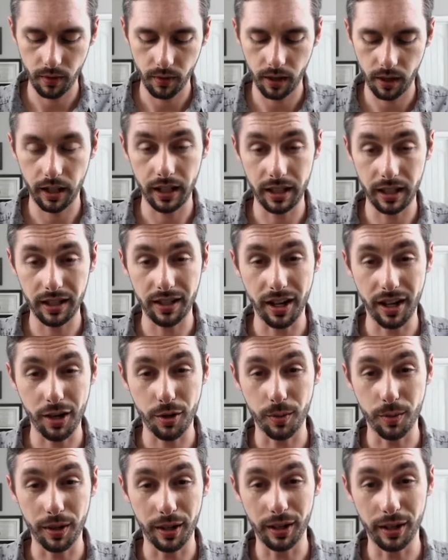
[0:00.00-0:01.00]
Get in touch
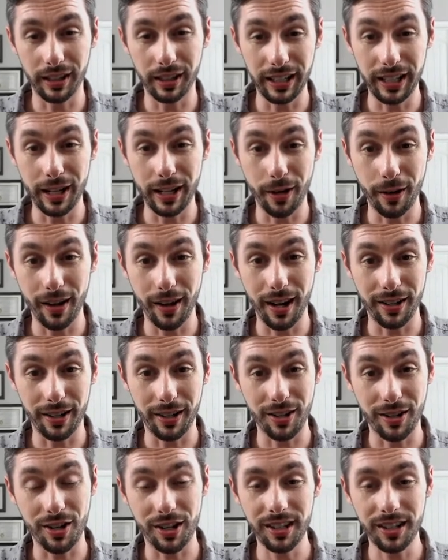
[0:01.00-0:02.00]
with the Leo
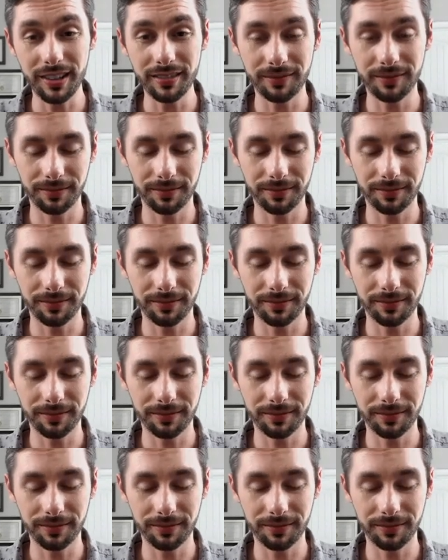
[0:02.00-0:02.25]
energy.